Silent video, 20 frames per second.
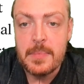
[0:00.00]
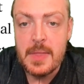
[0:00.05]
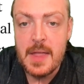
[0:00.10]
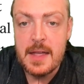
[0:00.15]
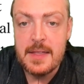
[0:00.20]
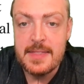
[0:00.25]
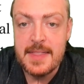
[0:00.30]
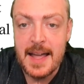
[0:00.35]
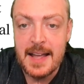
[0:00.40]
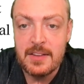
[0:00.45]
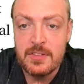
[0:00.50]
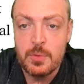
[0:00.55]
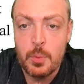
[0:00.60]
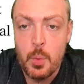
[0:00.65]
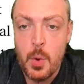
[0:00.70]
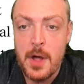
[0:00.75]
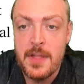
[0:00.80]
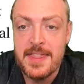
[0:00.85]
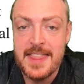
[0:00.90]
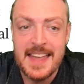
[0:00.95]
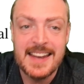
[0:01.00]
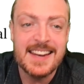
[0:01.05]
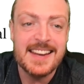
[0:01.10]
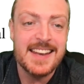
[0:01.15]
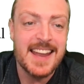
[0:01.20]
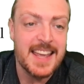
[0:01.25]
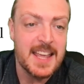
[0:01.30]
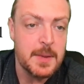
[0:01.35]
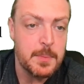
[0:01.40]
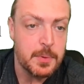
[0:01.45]
That's what then
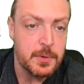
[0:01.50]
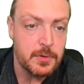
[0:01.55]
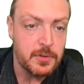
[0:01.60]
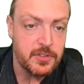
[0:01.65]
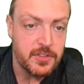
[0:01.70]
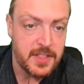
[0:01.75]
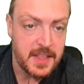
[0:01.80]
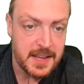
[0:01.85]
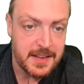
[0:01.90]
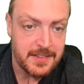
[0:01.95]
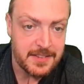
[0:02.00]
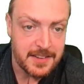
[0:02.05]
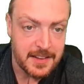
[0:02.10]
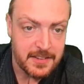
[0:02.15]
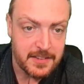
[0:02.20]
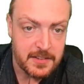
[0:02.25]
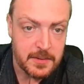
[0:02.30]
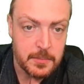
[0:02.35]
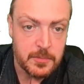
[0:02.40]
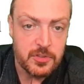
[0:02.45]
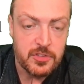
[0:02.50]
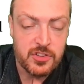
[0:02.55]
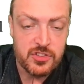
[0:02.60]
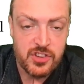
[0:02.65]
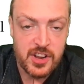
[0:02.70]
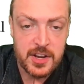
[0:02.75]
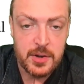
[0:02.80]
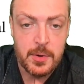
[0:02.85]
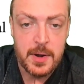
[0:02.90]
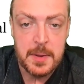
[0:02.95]
enables these systems to
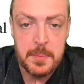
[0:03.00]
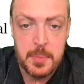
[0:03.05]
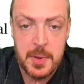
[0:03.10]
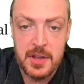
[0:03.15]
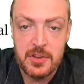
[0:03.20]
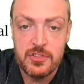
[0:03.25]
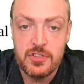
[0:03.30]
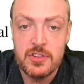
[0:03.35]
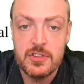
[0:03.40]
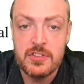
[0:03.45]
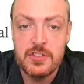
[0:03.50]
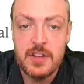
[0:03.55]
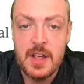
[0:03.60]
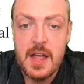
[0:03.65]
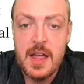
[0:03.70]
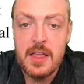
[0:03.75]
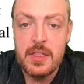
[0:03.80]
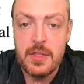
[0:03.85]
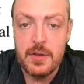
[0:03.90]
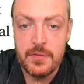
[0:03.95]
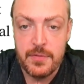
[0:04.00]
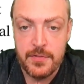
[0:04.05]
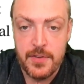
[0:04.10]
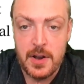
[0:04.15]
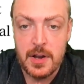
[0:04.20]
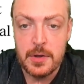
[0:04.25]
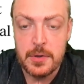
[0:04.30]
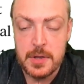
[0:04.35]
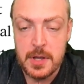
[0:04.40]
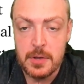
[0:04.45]
generate pictures that
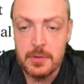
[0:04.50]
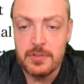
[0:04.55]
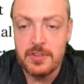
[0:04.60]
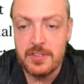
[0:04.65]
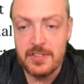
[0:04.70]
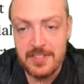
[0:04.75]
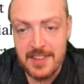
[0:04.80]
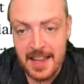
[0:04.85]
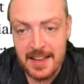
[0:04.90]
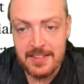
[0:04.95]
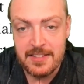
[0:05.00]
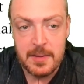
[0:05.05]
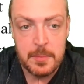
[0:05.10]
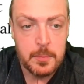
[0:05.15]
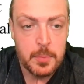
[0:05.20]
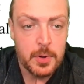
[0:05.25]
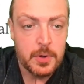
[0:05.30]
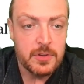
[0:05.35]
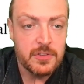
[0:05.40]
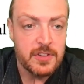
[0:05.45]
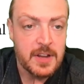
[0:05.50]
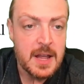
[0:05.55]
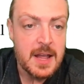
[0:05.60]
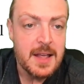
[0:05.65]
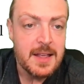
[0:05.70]
follow users' text inputs.